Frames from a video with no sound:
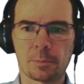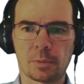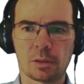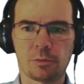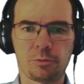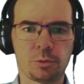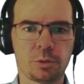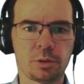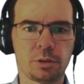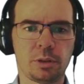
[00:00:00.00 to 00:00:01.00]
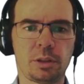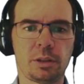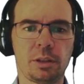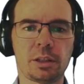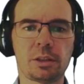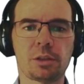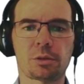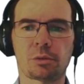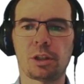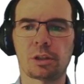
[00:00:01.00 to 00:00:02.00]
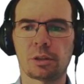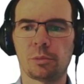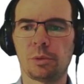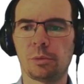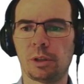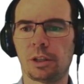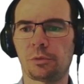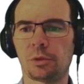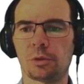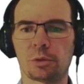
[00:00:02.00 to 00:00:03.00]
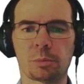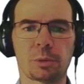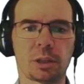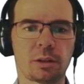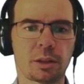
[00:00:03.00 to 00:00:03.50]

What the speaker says: for the next iteration, we will have to interpolate, like I